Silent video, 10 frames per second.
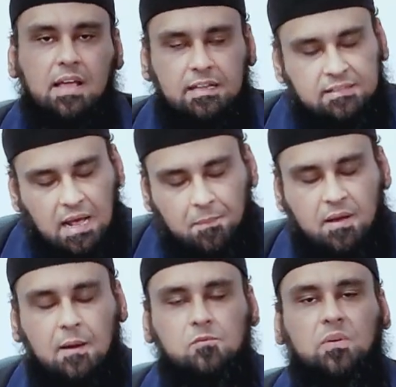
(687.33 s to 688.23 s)
Islam
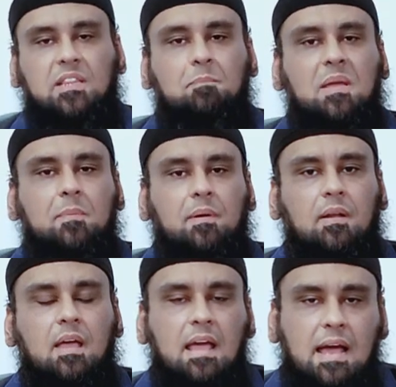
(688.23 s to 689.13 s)
comes with the
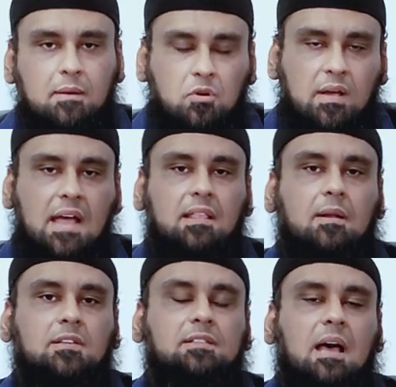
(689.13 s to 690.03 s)
people. And
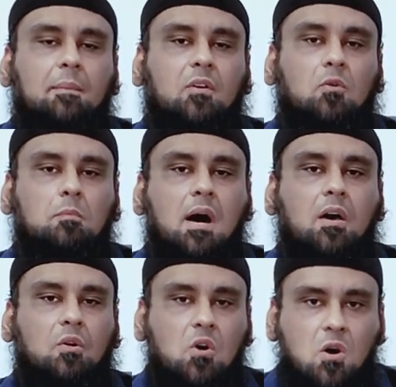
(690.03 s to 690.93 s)
together Islamic
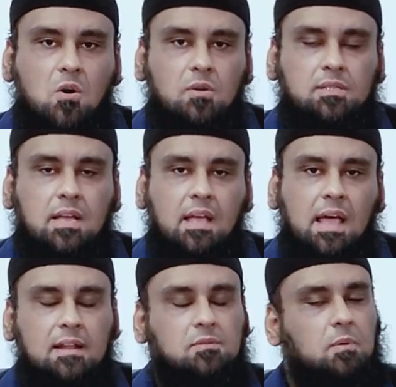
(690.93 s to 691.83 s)
Ummah rose
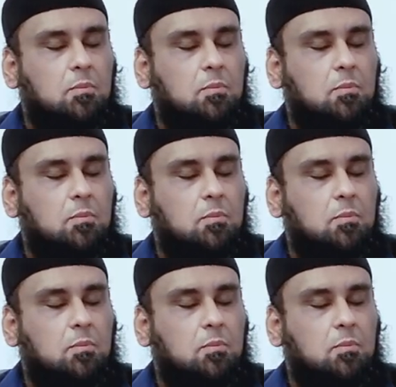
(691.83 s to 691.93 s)
and